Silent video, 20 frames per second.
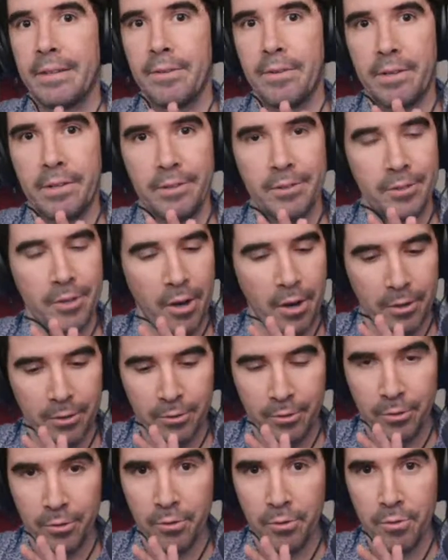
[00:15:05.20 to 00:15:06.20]
can talk
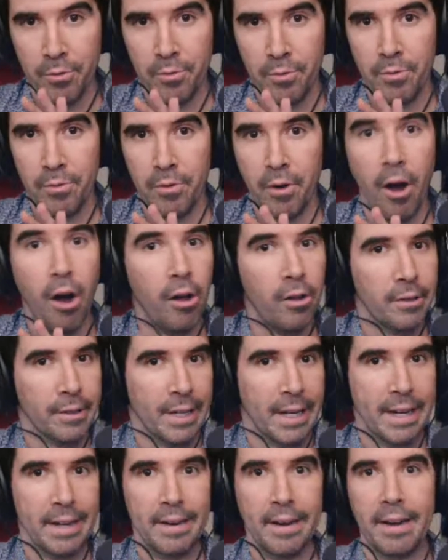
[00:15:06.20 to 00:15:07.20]
to All
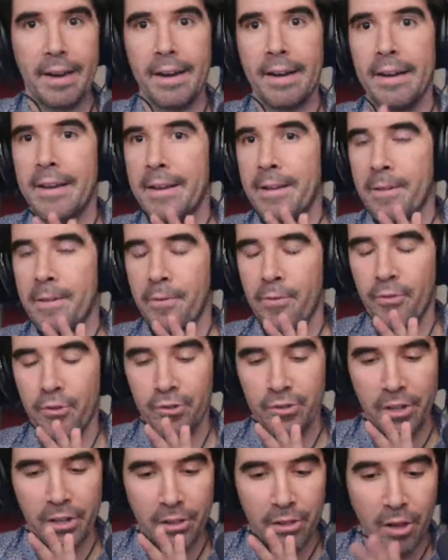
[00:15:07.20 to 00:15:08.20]
Data.
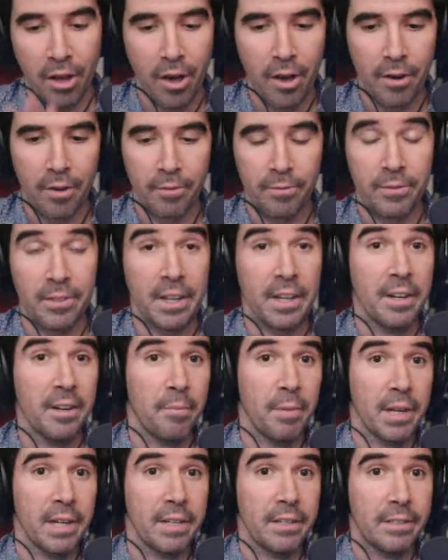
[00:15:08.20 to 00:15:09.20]
There's a lot of
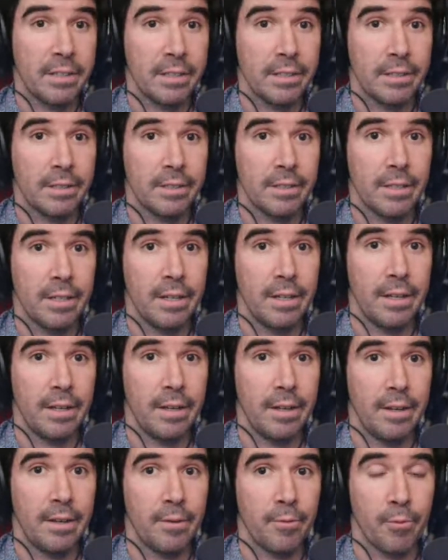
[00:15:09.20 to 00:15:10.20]
databases,
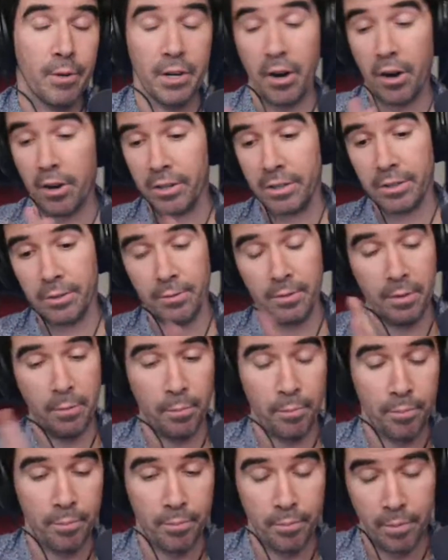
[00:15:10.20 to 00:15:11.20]
regardless of the
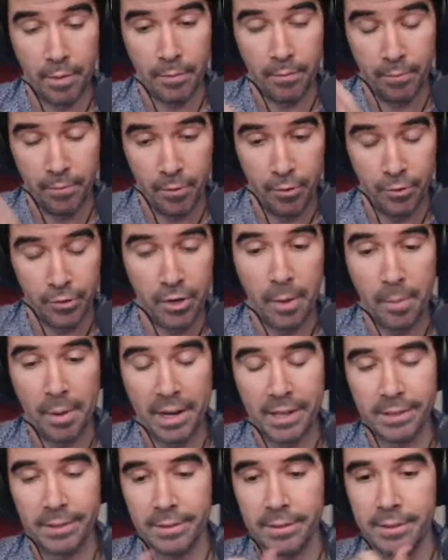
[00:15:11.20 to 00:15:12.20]
if your shop
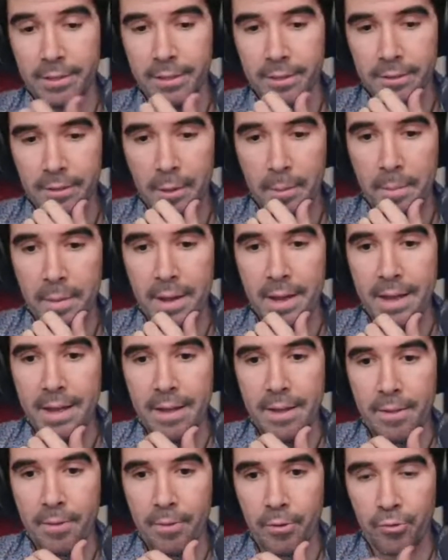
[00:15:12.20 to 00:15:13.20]
has a system.
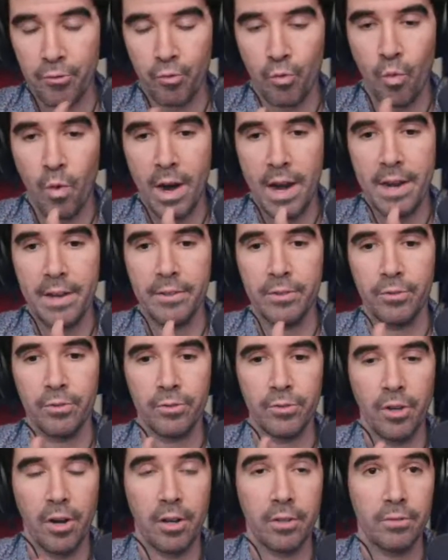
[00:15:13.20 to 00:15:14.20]
There's ways to
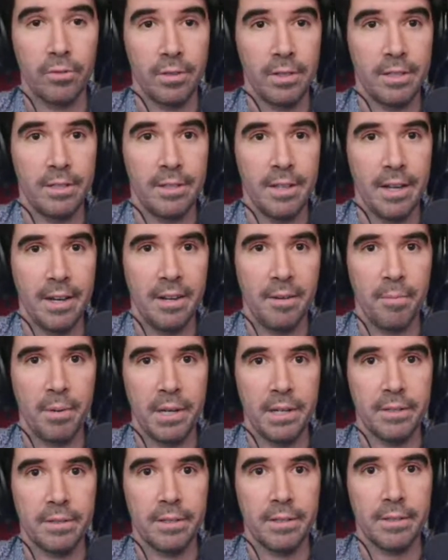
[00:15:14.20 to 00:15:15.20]
talk to these
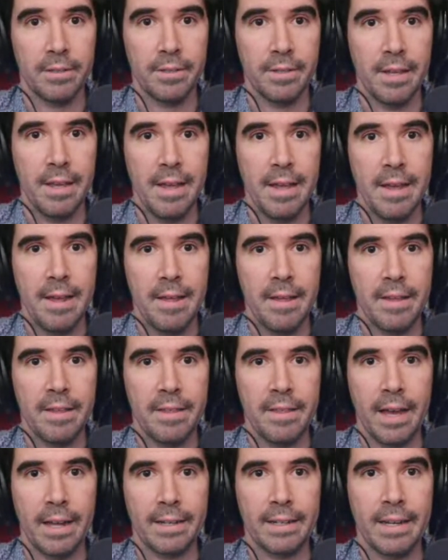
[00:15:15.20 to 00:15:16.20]
databases
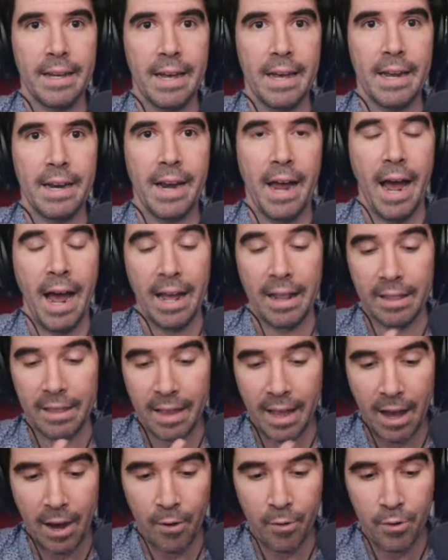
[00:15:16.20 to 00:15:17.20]
that can
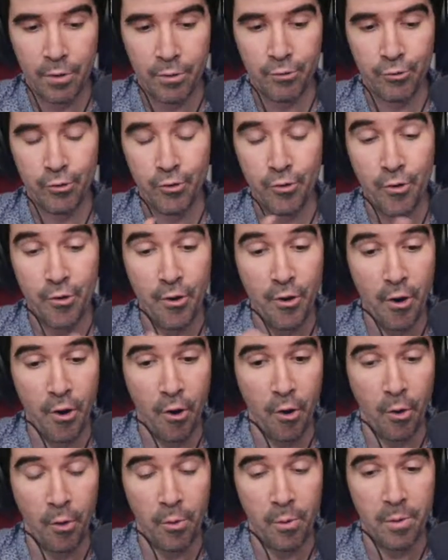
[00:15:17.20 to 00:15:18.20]
allow you to
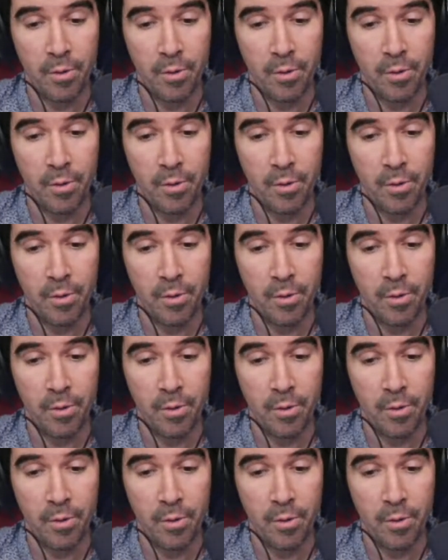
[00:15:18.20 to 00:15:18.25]
know,